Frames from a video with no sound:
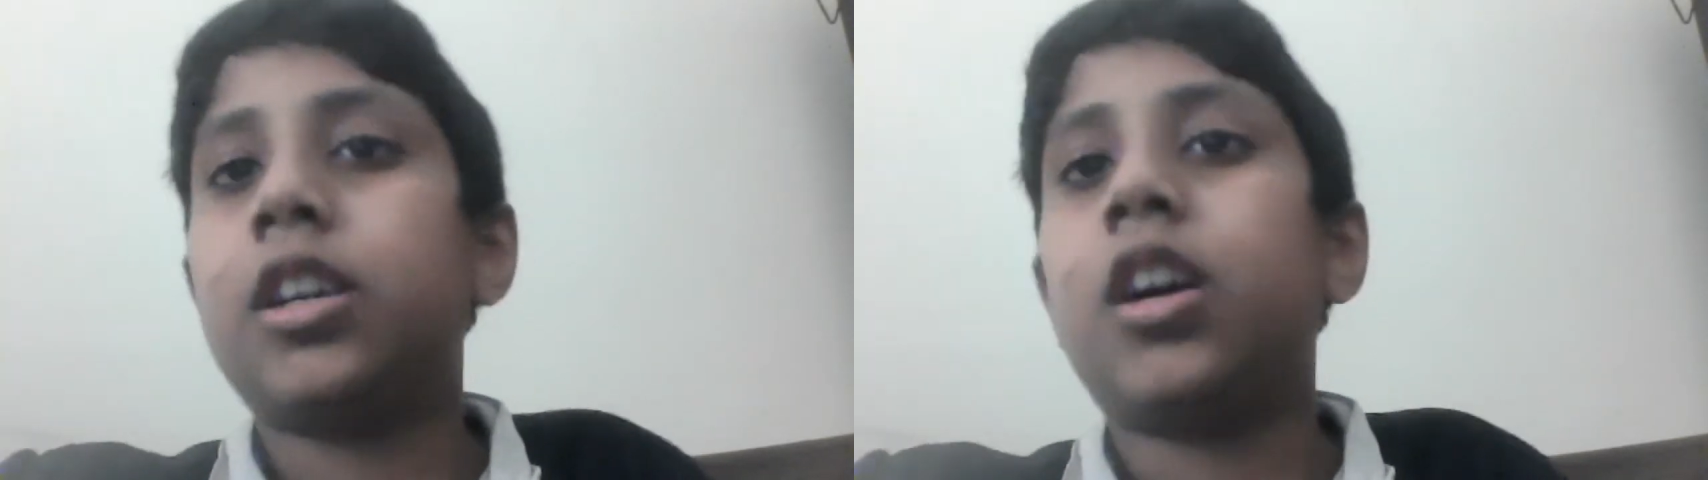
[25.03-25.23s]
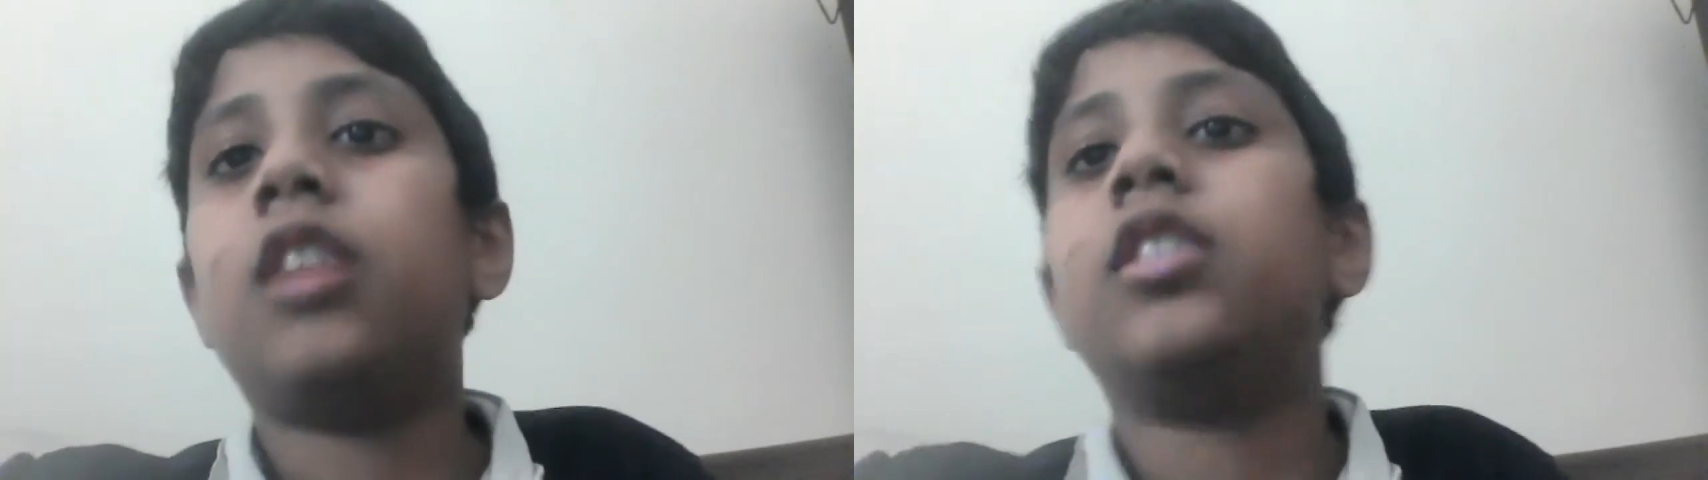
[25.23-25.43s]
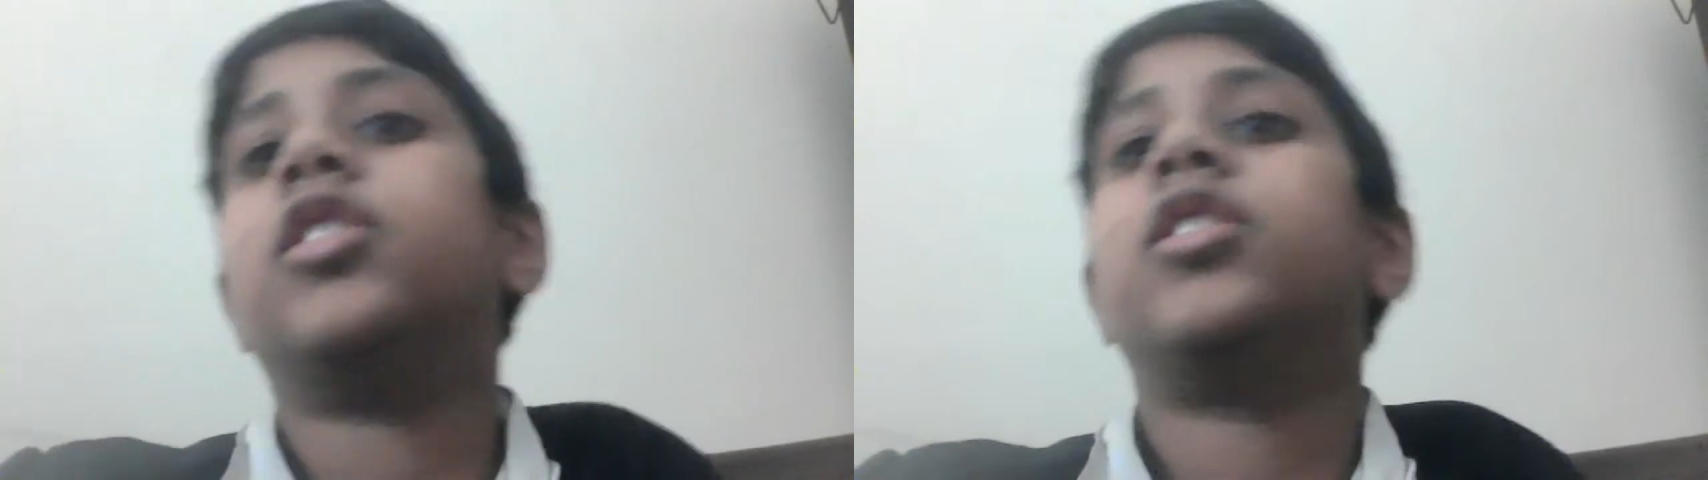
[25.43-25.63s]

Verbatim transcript: uh,